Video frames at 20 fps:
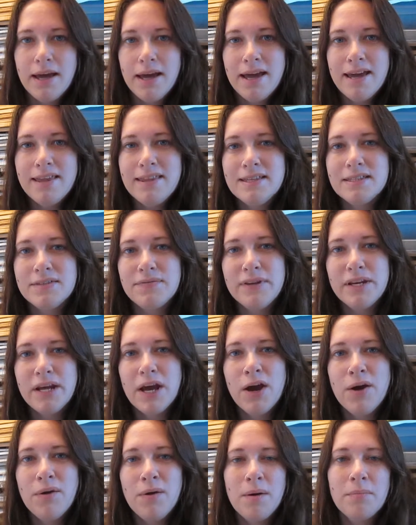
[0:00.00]
In this video,
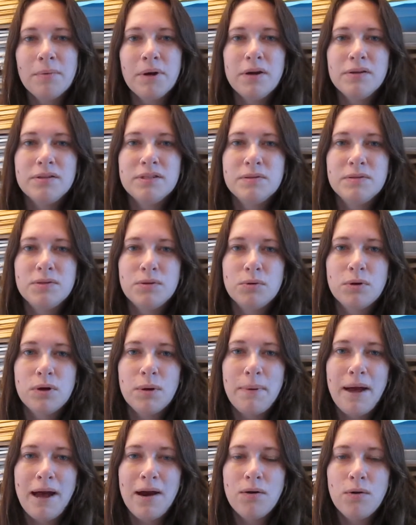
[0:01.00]
I'm going to talk
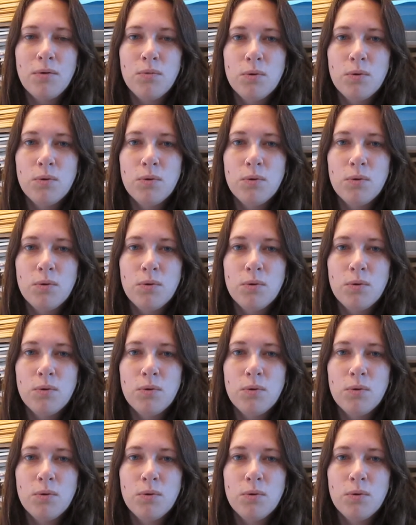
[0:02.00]
about